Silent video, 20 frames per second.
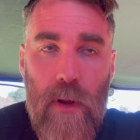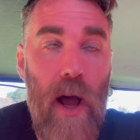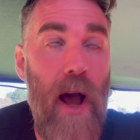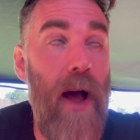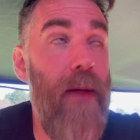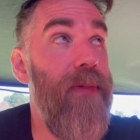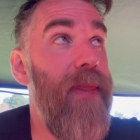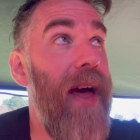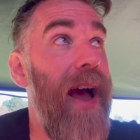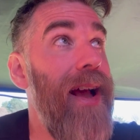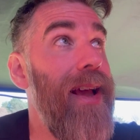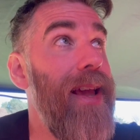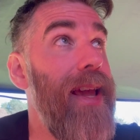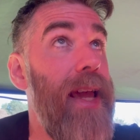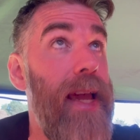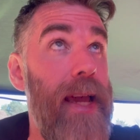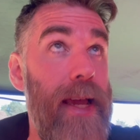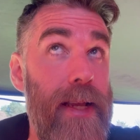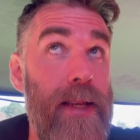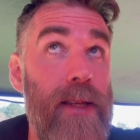And that
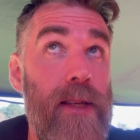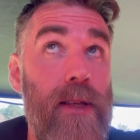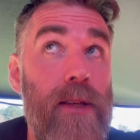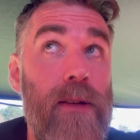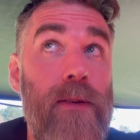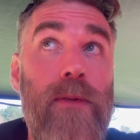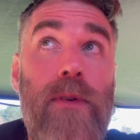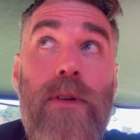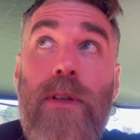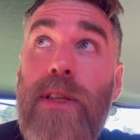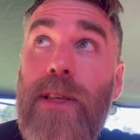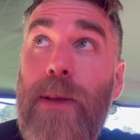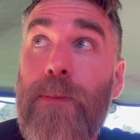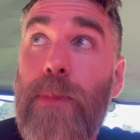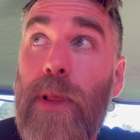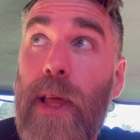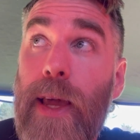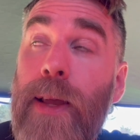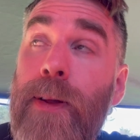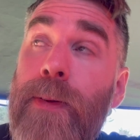is
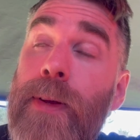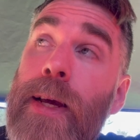simply,